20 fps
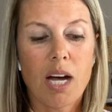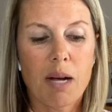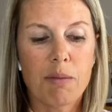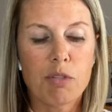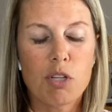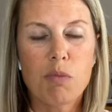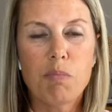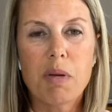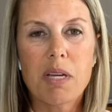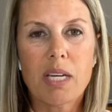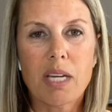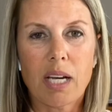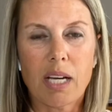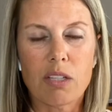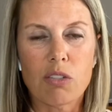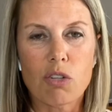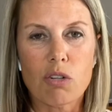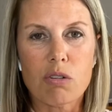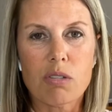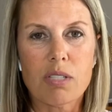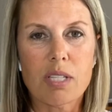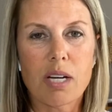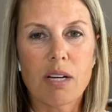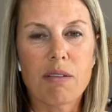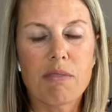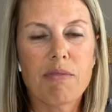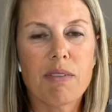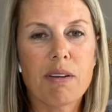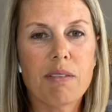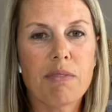You'd be kicking
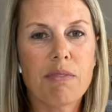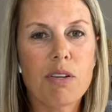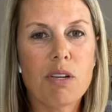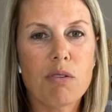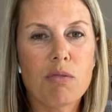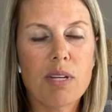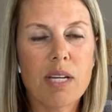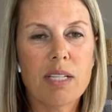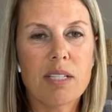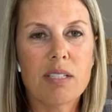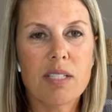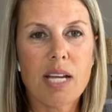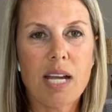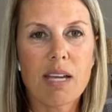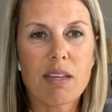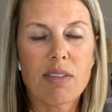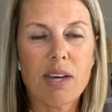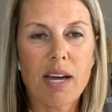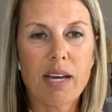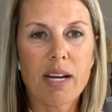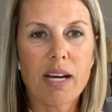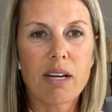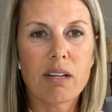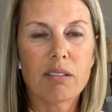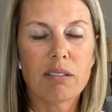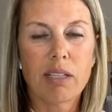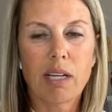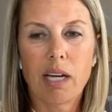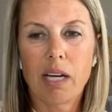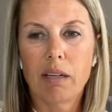yourself if you didn't take that out
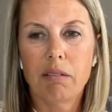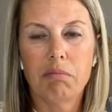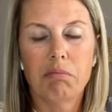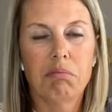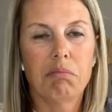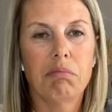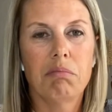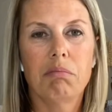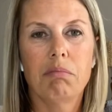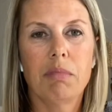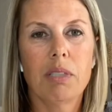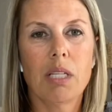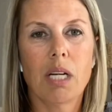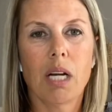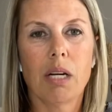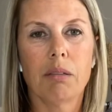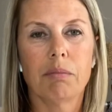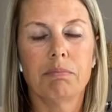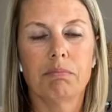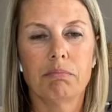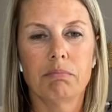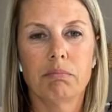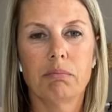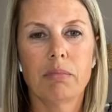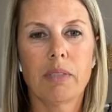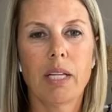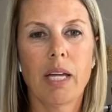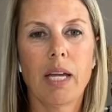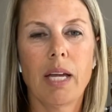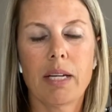and, you know,
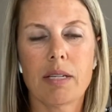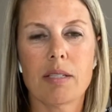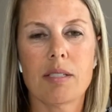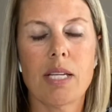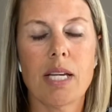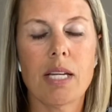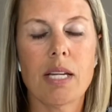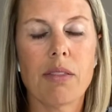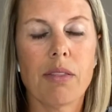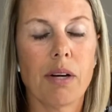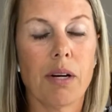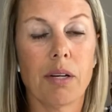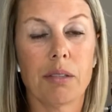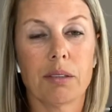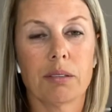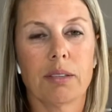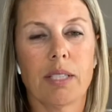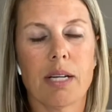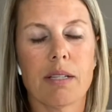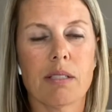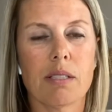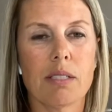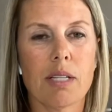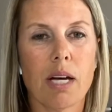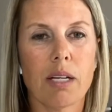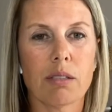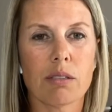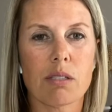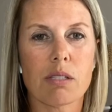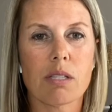exceeded the
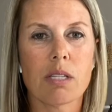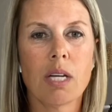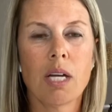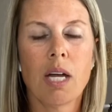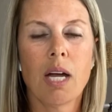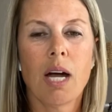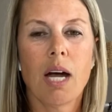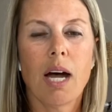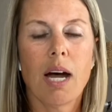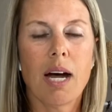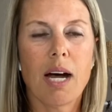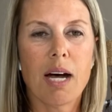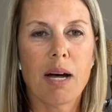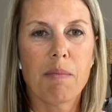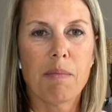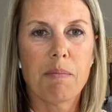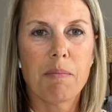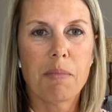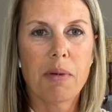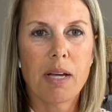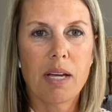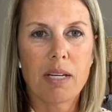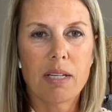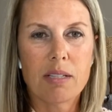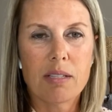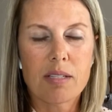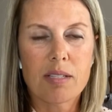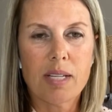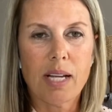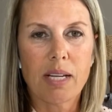$100,000 in
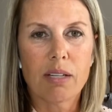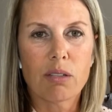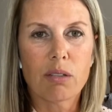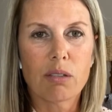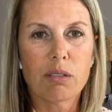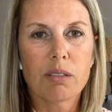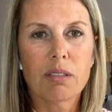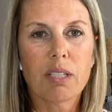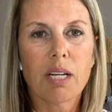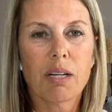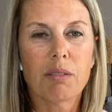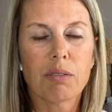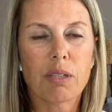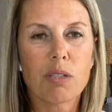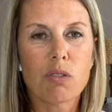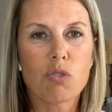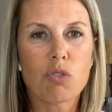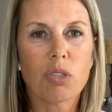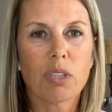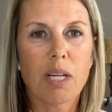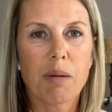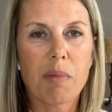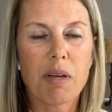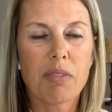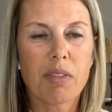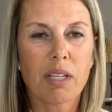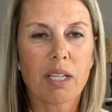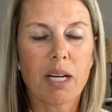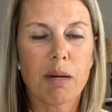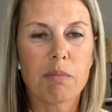standard coverage limit
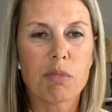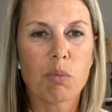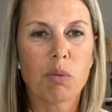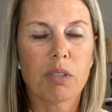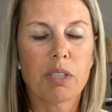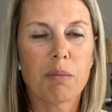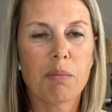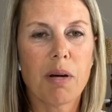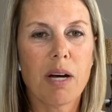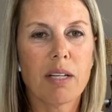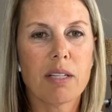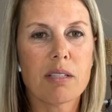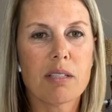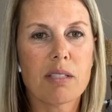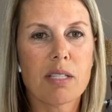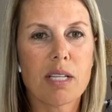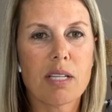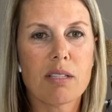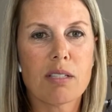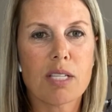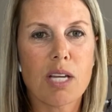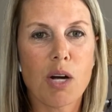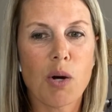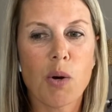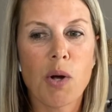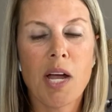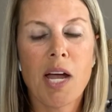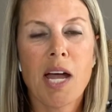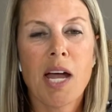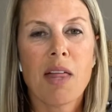that comes with the policy. So
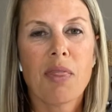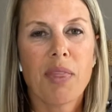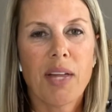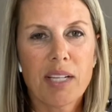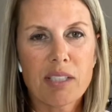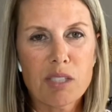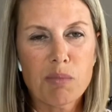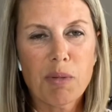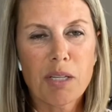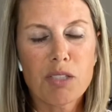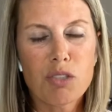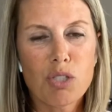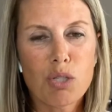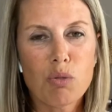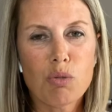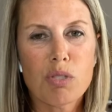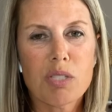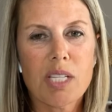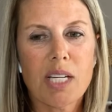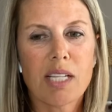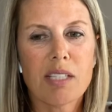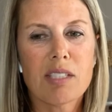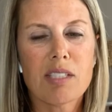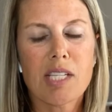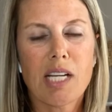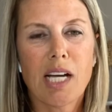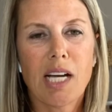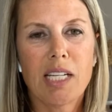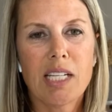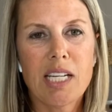that's my 2 cents.
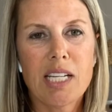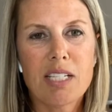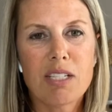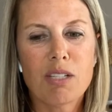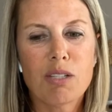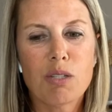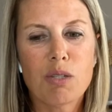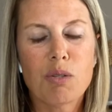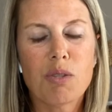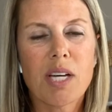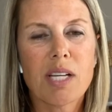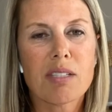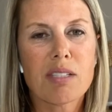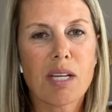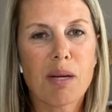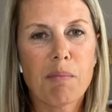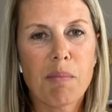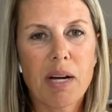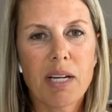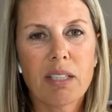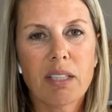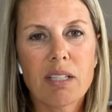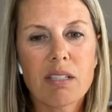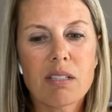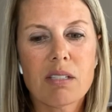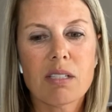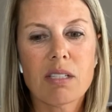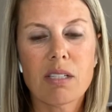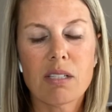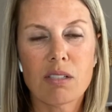That's on my
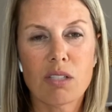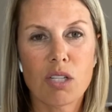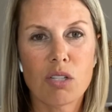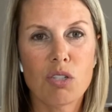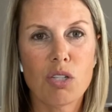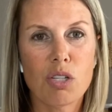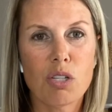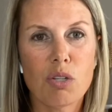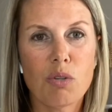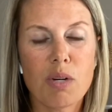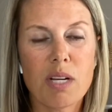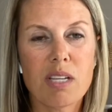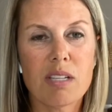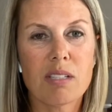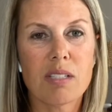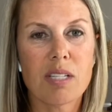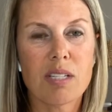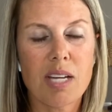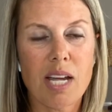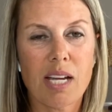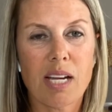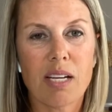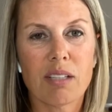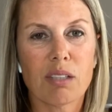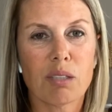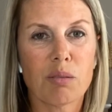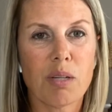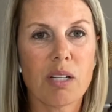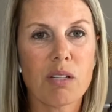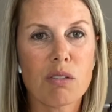list to do is to take out
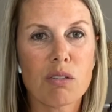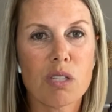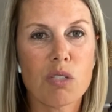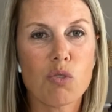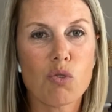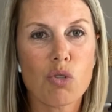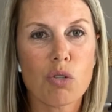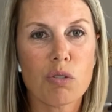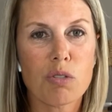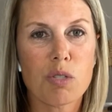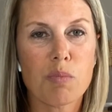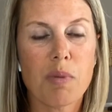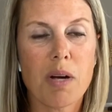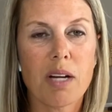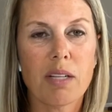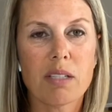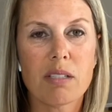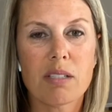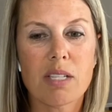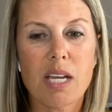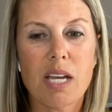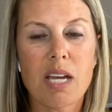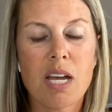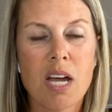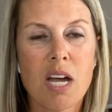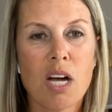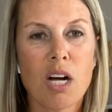the renter's insurance policy.